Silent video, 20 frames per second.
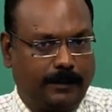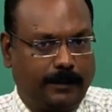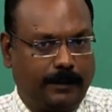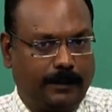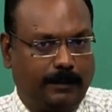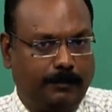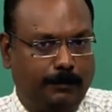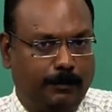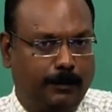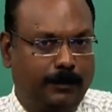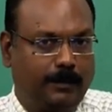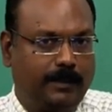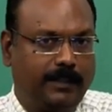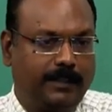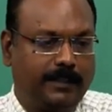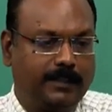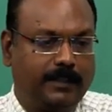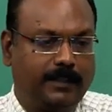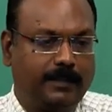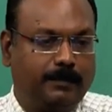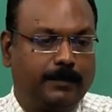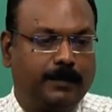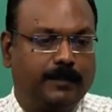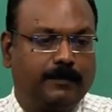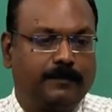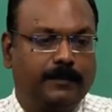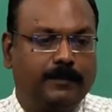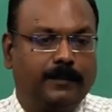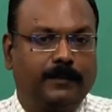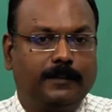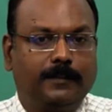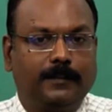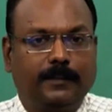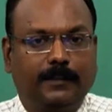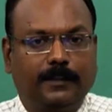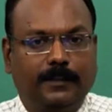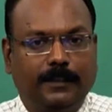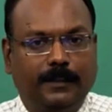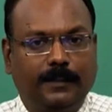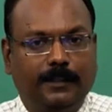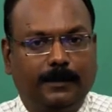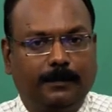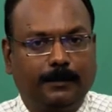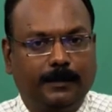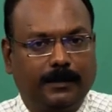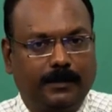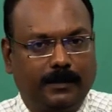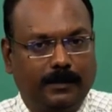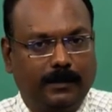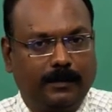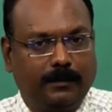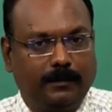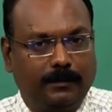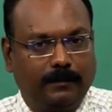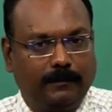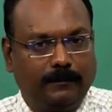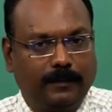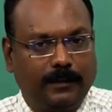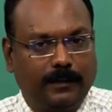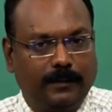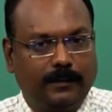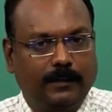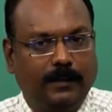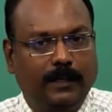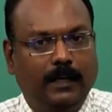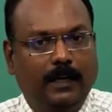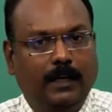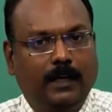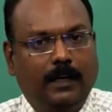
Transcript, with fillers: again both are examples for uh, interpersonal conflicts